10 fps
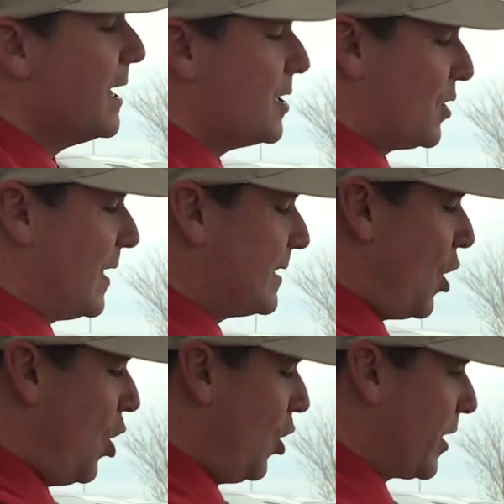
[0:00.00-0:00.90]
So that's
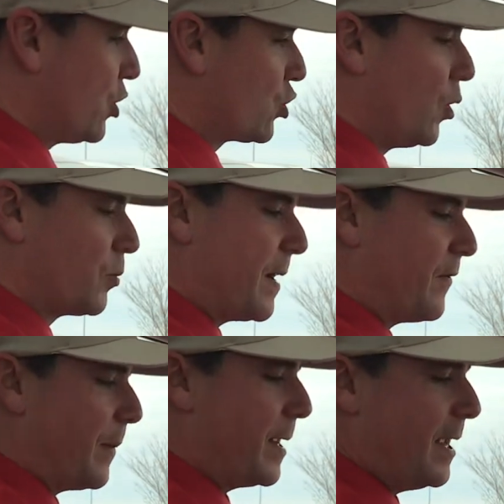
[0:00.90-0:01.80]
all controlled right
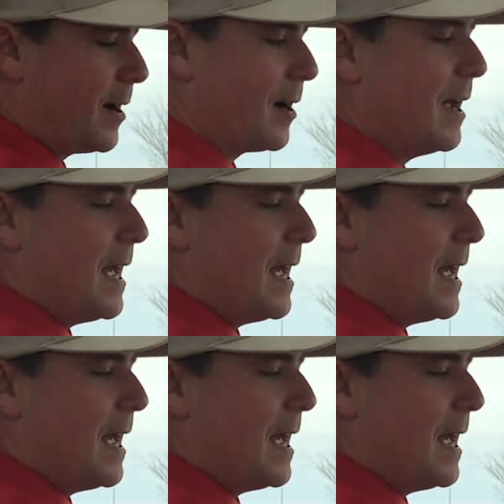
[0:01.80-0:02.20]
from here.